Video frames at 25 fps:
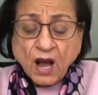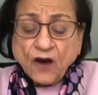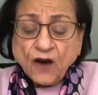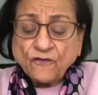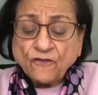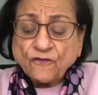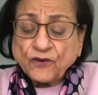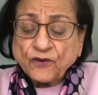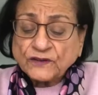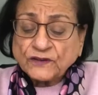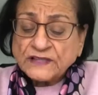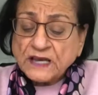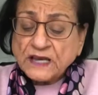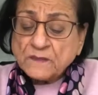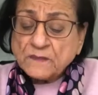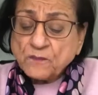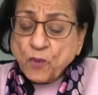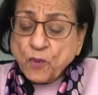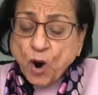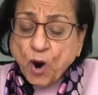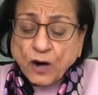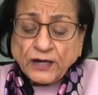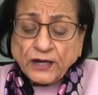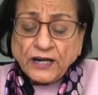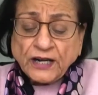For the
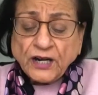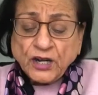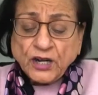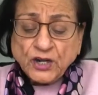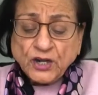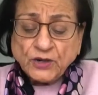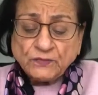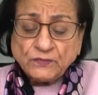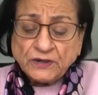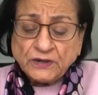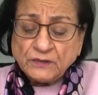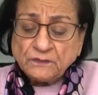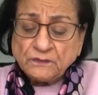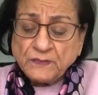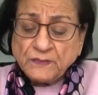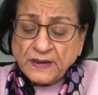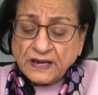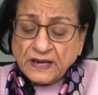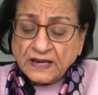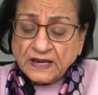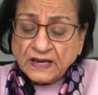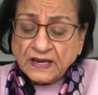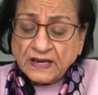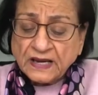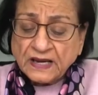embodied human
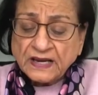being,